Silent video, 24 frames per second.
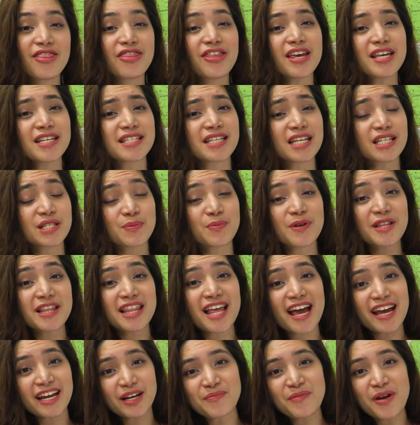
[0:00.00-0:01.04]
This has been
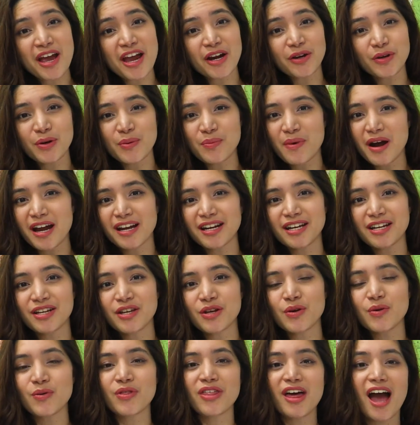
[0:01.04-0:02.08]
xlykamea reminding
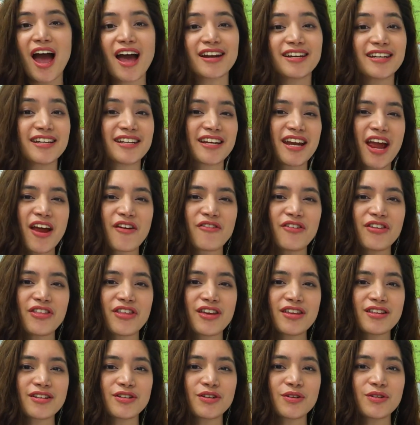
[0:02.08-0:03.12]
you that in
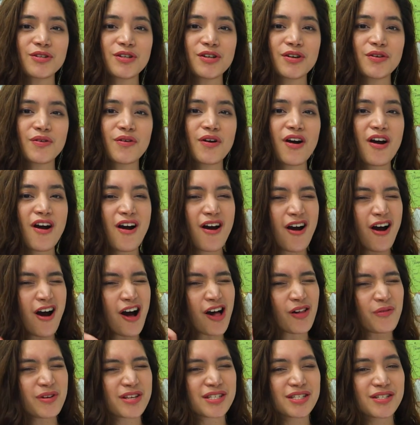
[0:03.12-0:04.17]
everything that you do,
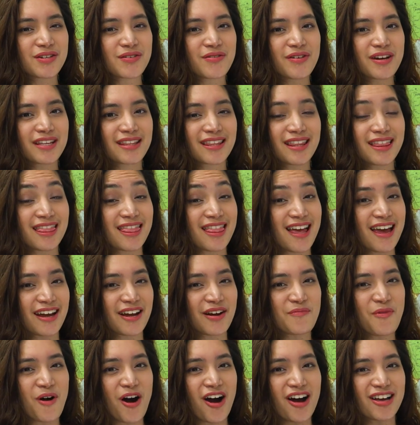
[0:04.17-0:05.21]
always do it like
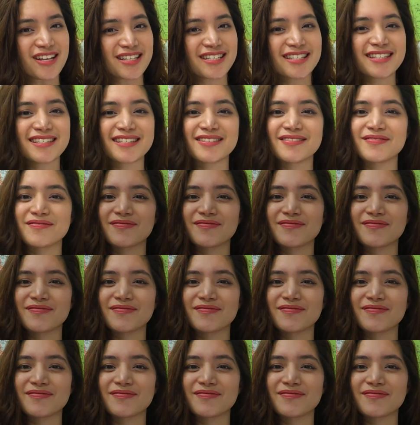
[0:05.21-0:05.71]
a boss.